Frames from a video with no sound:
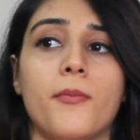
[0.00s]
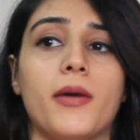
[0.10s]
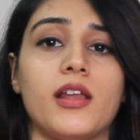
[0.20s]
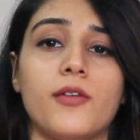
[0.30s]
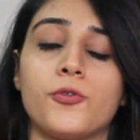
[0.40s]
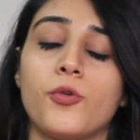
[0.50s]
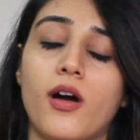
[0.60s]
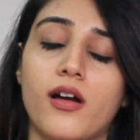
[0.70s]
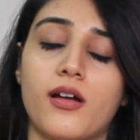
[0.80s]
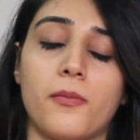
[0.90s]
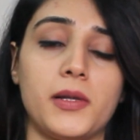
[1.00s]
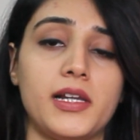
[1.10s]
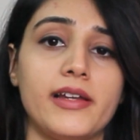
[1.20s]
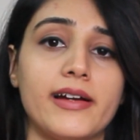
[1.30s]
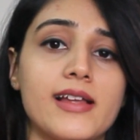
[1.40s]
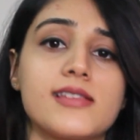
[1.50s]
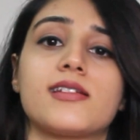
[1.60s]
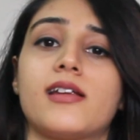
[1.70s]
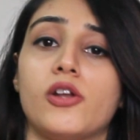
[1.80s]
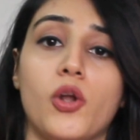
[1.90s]
But if you are completely
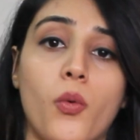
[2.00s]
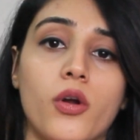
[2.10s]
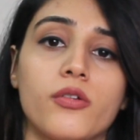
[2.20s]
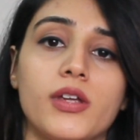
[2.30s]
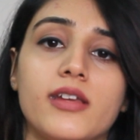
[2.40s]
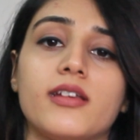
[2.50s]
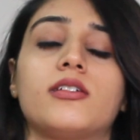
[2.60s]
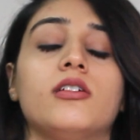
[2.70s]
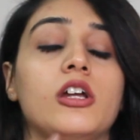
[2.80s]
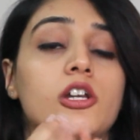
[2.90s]
against it and you don't want to eat it,